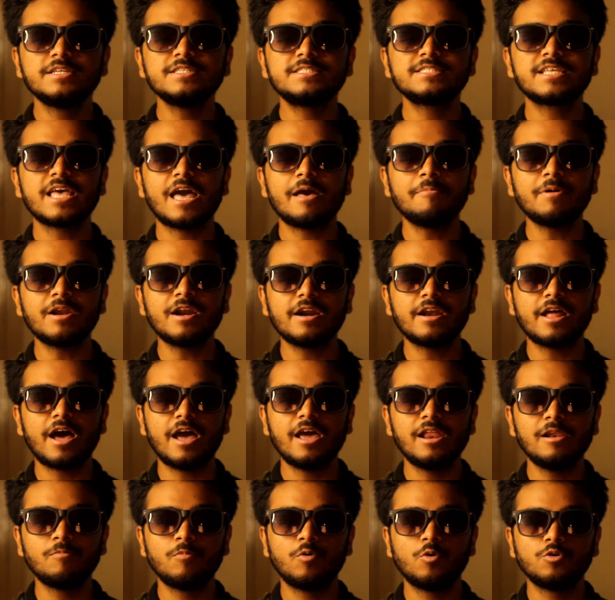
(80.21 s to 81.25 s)
This camera
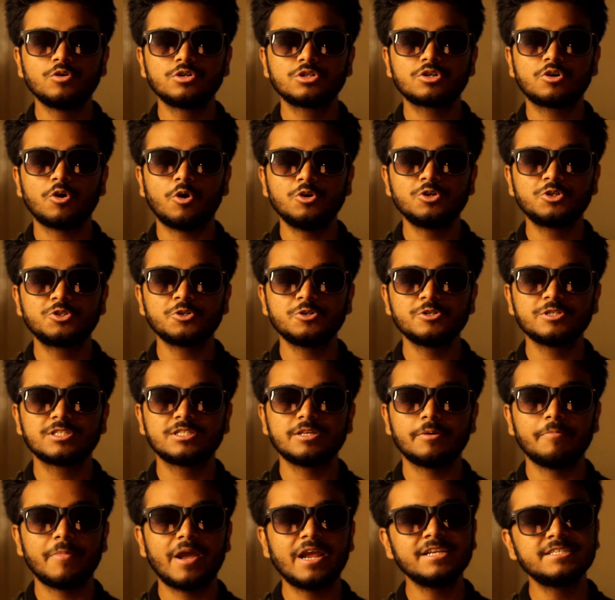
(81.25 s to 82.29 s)
dial mode
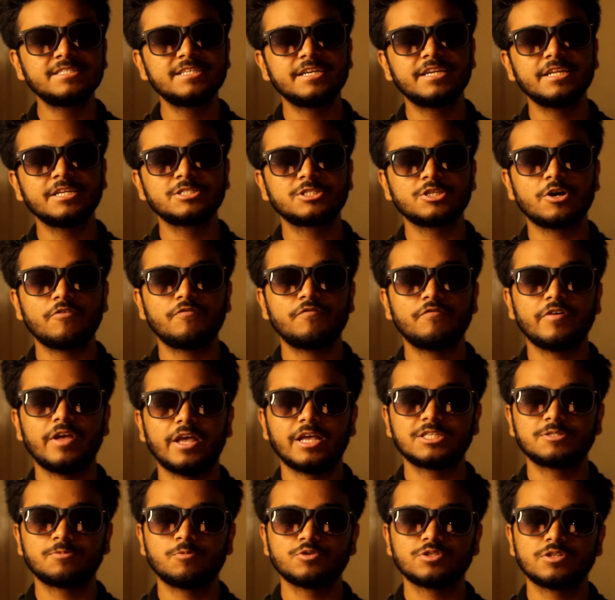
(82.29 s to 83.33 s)
controls the main settings of
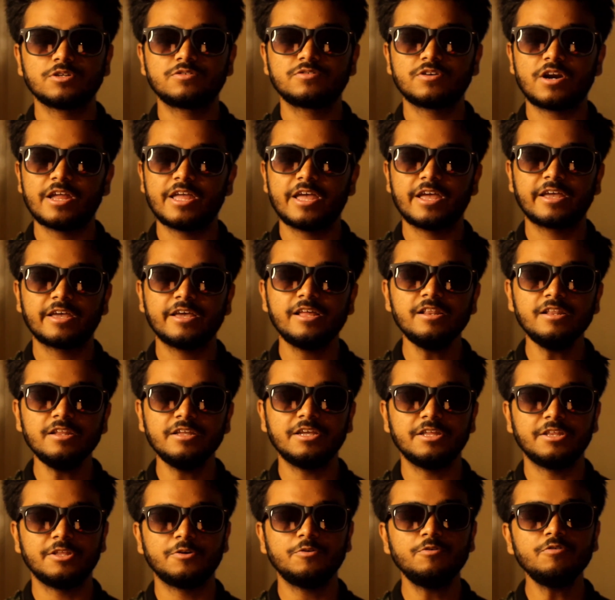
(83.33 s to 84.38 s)
exposure triangle
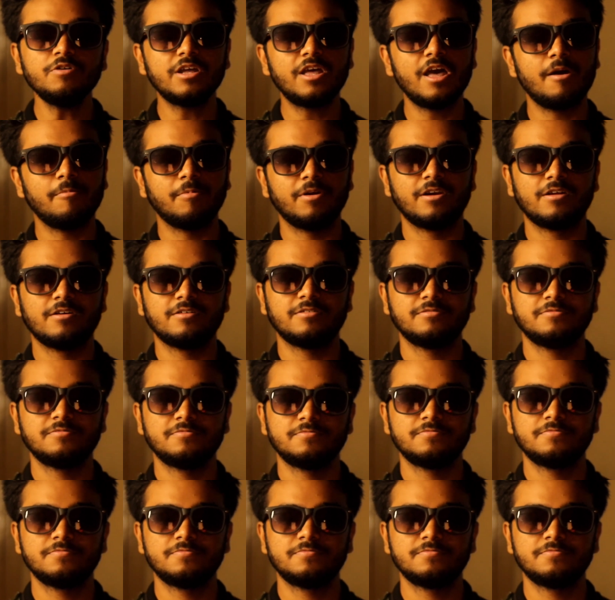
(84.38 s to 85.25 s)
in your camera.